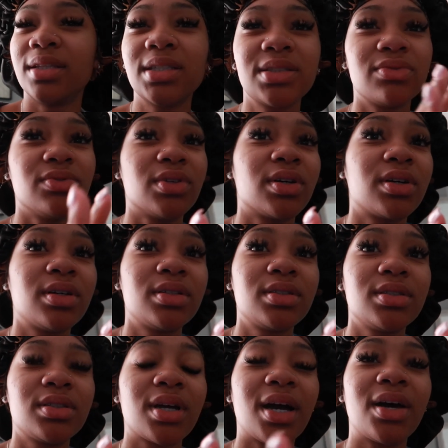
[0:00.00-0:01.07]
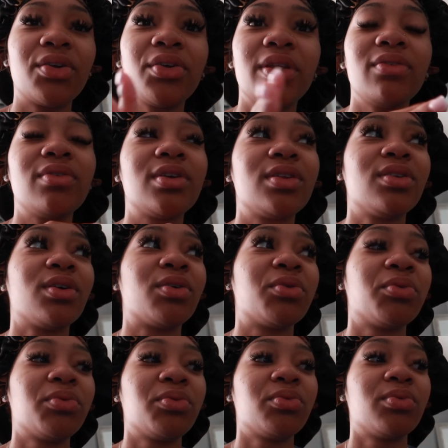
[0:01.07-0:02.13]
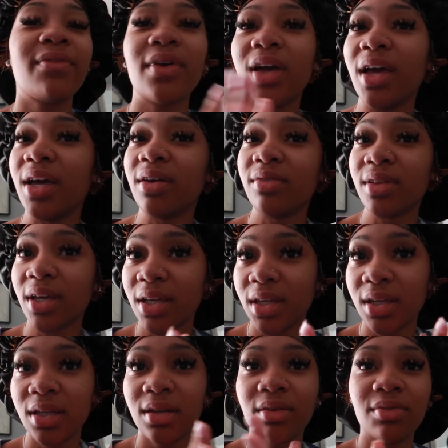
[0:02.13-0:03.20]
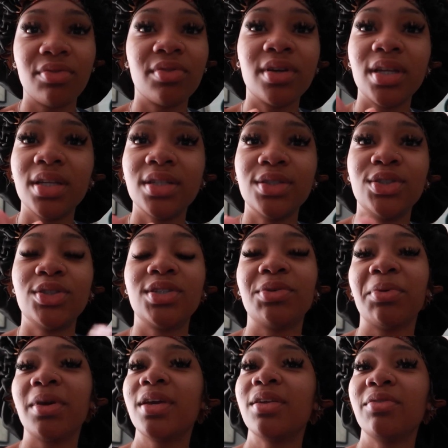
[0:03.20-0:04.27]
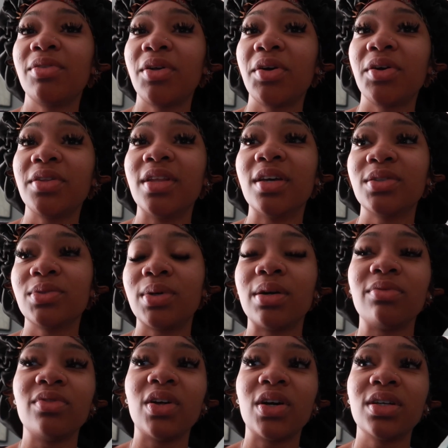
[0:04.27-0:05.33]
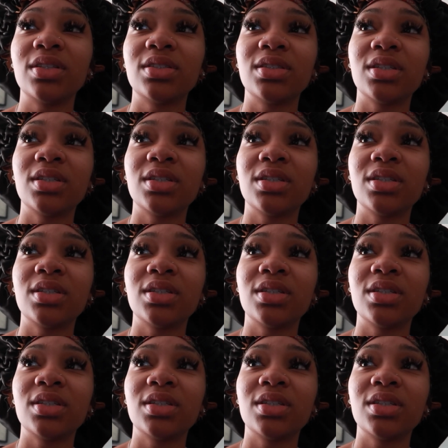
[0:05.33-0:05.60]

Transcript: this vlog, I don't even know if I have like enough footage to make it a vlog. That's why I'm vlogging